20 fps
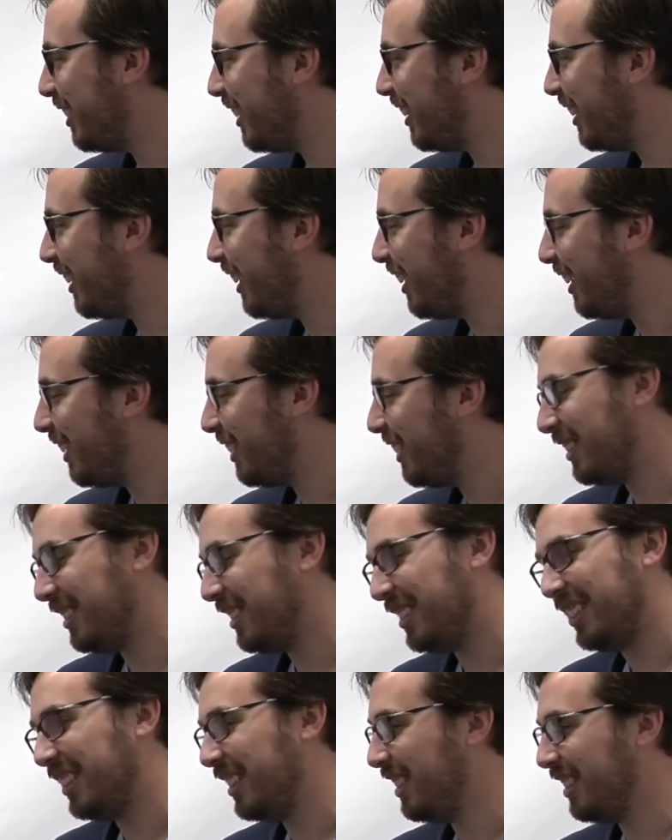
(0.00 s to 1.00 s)

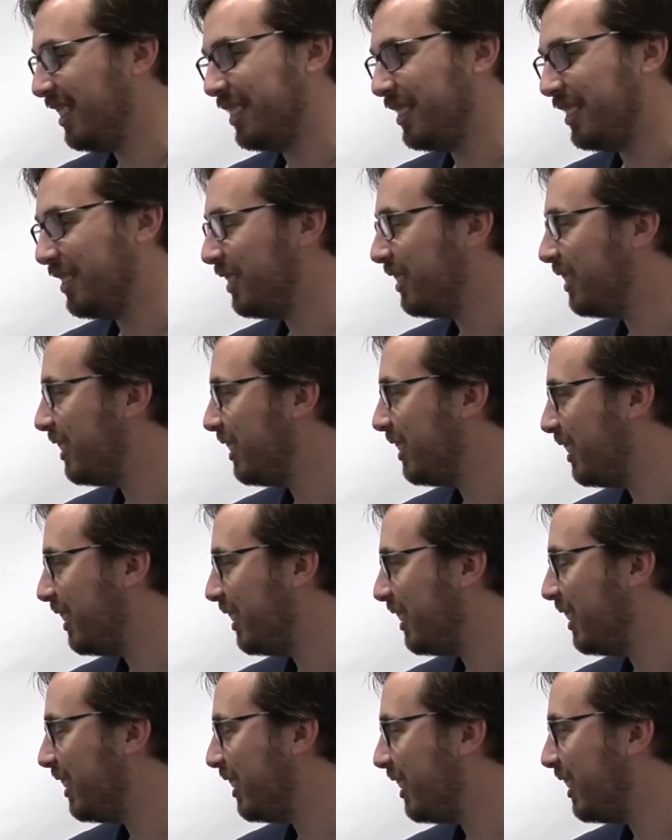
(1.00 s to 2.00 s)

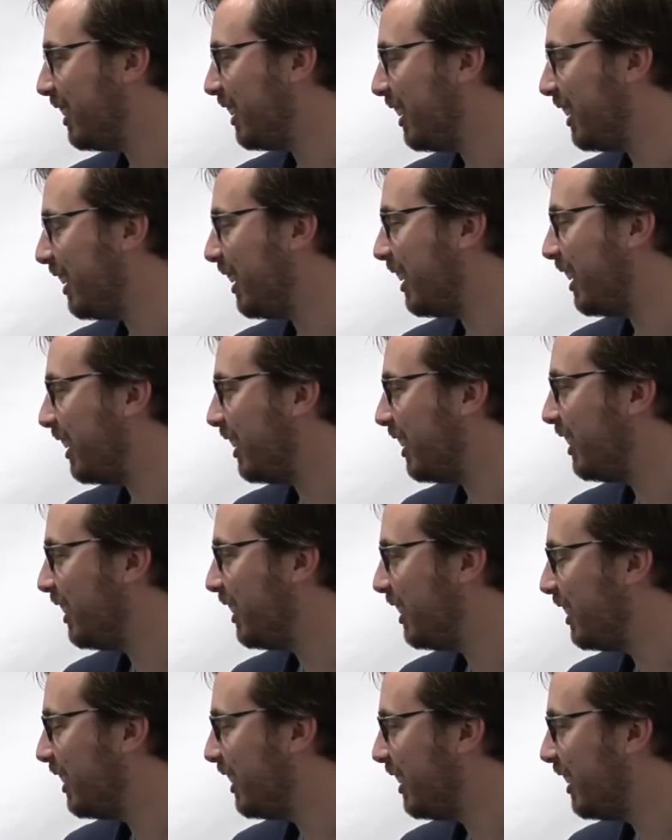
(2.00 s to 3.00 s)

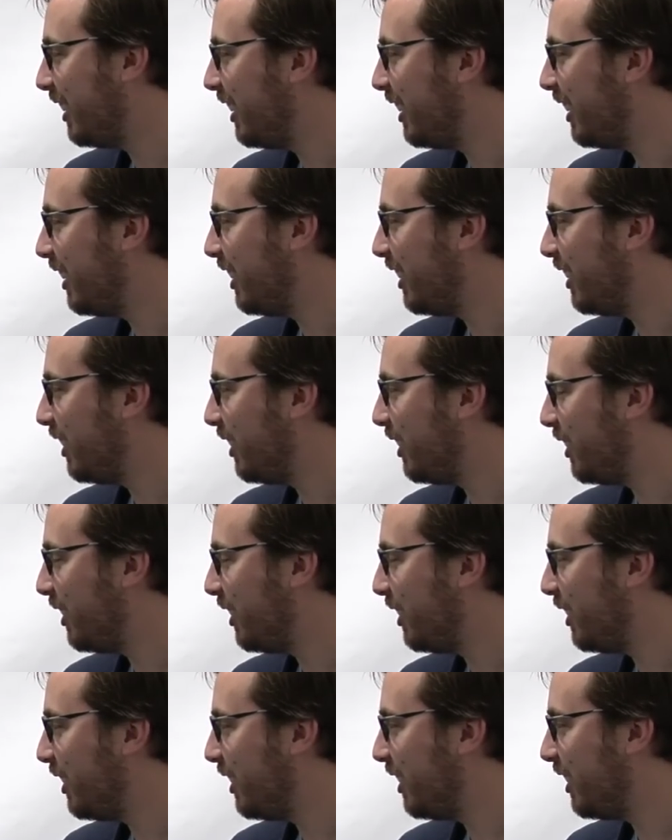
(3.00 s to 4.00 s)

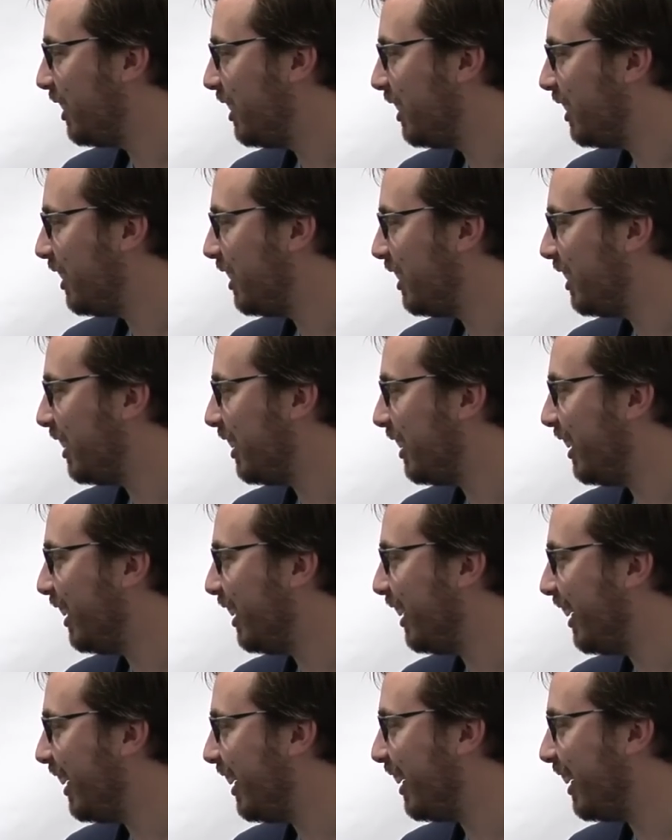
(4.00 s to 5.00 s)

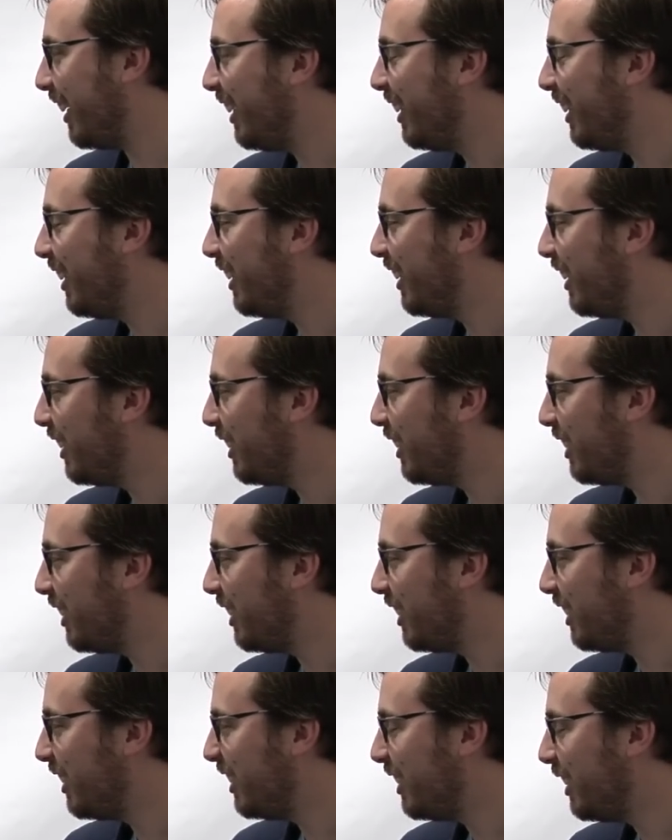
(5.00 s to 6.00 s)

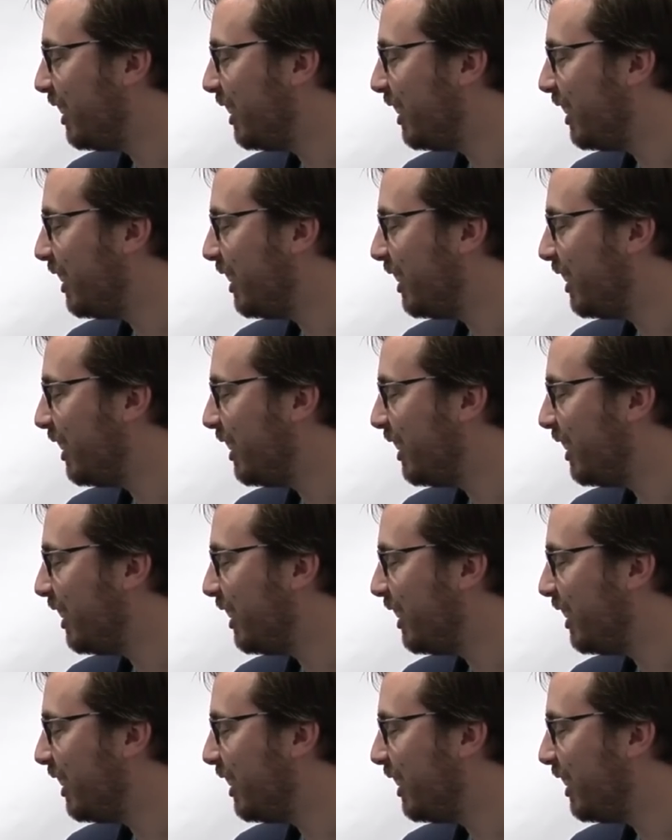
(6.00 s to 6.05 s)
The person shown says nothing.